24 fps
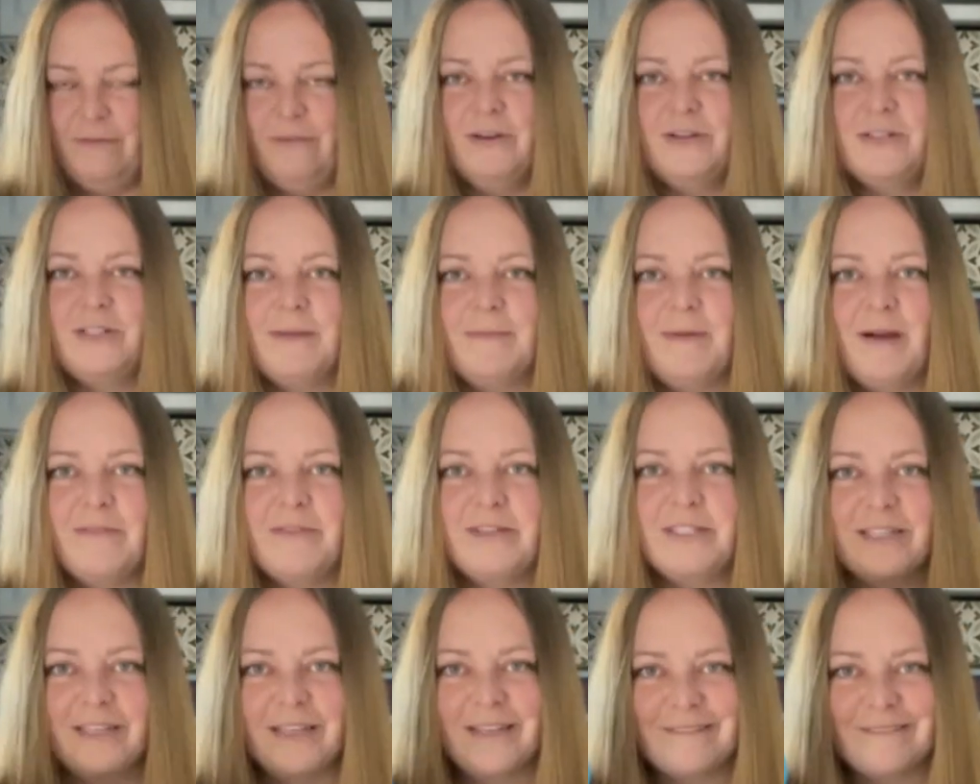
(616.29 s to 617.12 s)
First, I'm
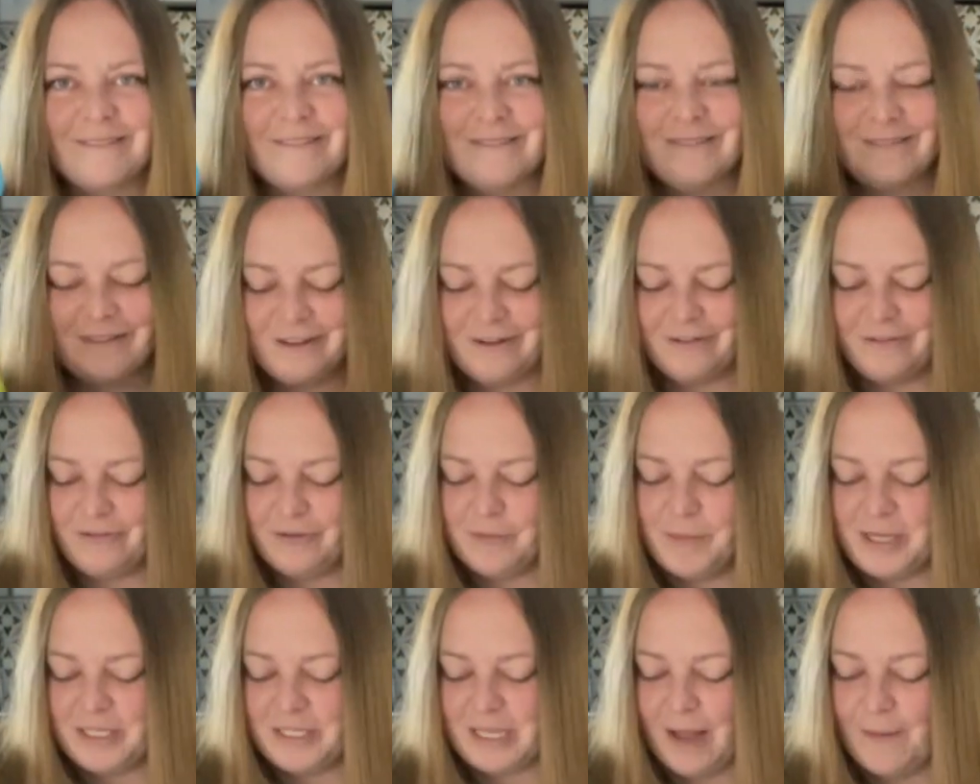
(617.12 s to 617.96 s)
obviously gonna
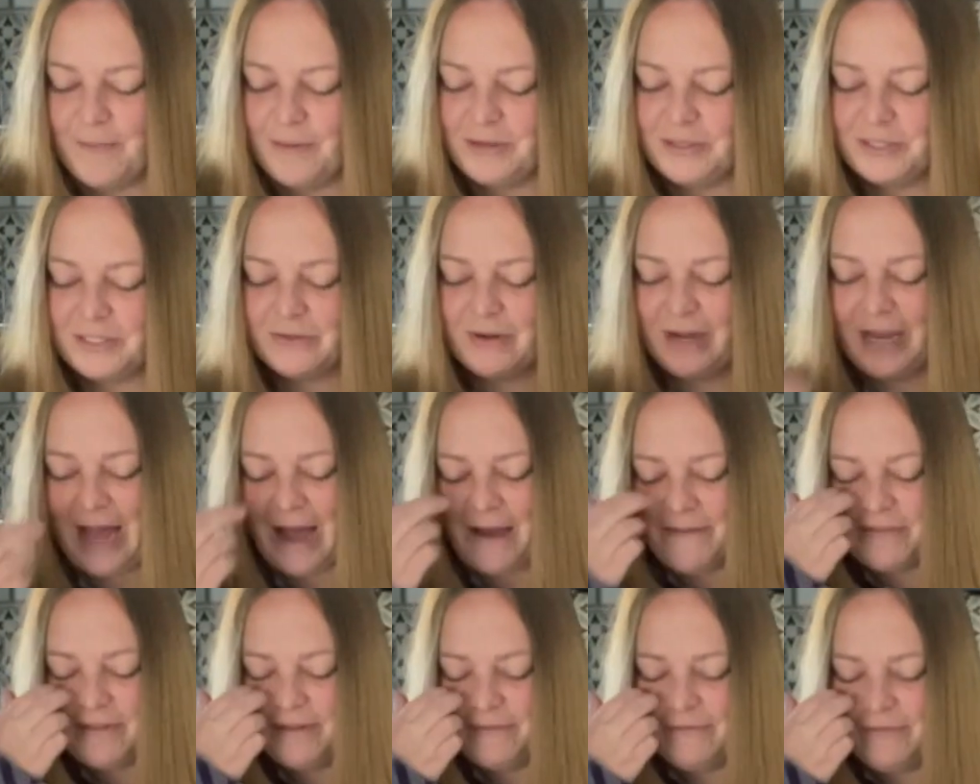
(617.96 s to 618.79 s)
fill my Topples so I
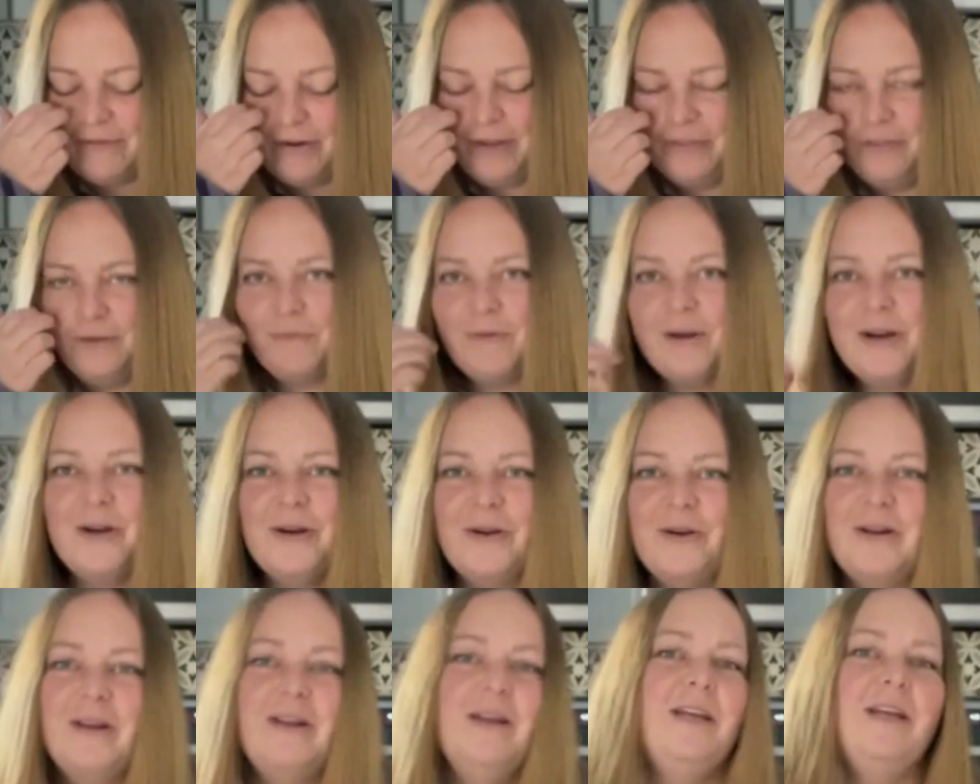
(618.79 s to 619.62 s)
have them for on the
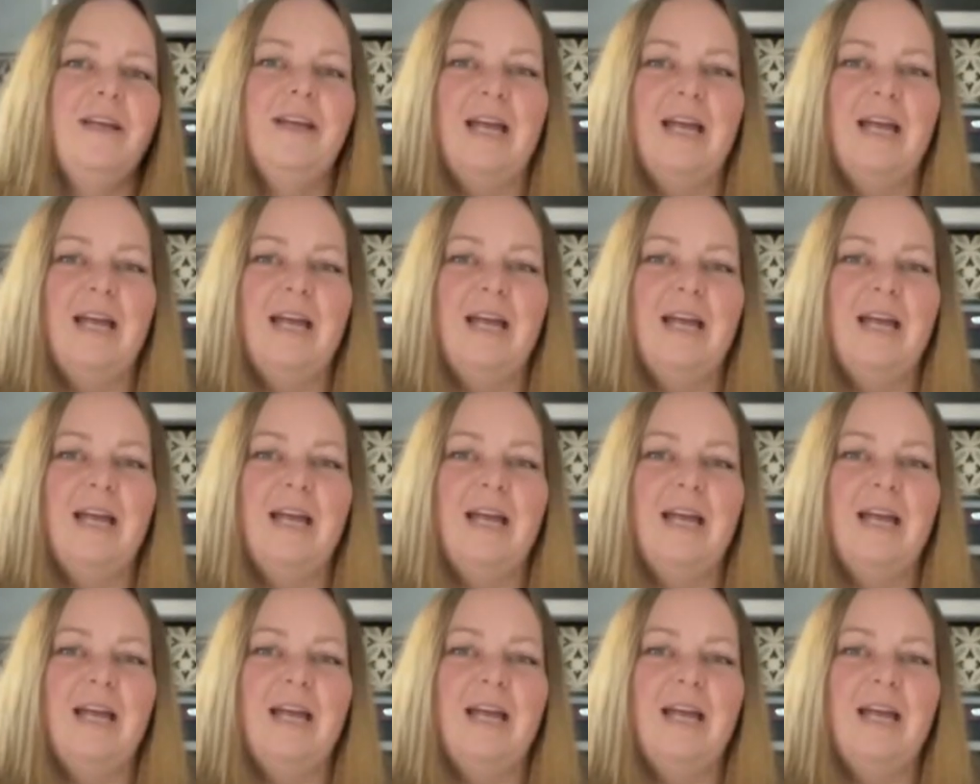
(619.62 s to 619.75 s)
road.